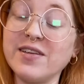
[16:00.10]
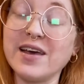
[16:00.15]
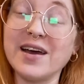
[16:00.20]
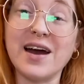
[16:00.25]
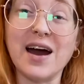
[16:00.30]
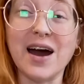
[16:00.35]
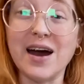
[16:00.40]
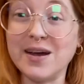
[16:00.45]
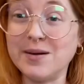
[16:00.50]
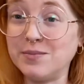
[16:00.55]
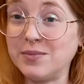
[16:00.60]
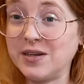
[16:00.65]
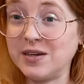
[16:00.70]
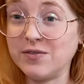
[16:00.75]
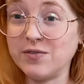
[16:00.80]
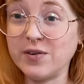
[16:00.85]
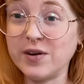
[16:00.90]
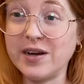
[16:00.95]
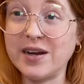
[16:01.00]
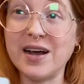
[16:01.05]
like I'm
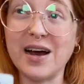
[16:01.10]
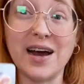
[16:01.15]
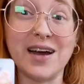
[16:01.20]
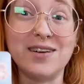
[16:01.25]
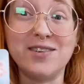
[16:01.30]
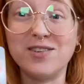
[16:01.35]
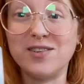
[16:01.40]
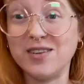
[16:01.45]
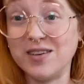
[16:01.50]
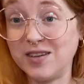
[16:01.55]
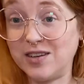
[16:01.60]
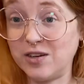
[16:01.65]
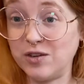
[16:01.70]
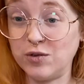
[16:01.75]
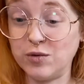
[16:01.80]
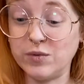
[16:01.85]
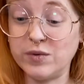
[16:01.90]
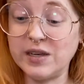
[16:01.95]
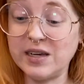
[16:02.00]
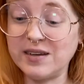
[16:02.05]
different. I just need to
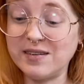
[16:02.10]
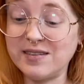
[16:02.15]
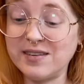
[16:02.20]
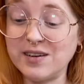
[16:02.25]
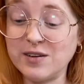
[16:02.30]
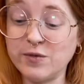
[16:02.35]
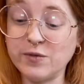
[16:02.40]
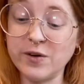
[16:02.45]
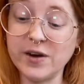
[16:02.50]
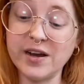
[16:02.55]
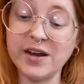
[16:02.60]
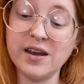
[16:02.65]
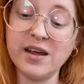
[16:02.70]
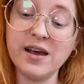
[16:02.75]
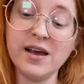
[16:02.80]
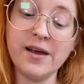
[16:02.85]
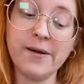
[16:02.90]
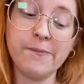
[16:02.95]
do things different.